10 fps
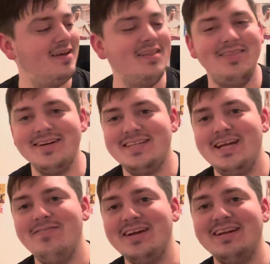
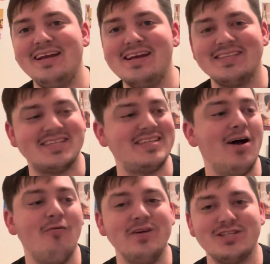DVD
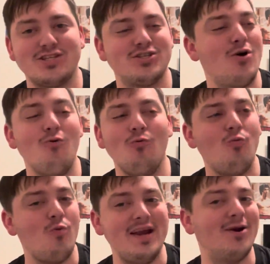itself is so
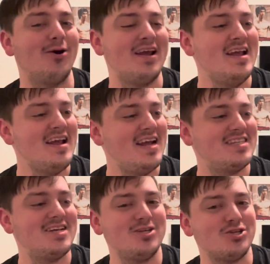weird.
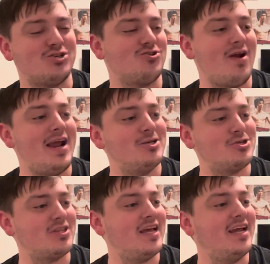It's such a
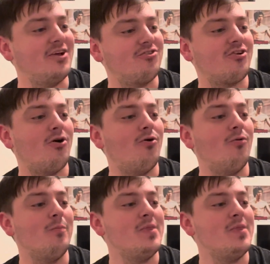strange thing. So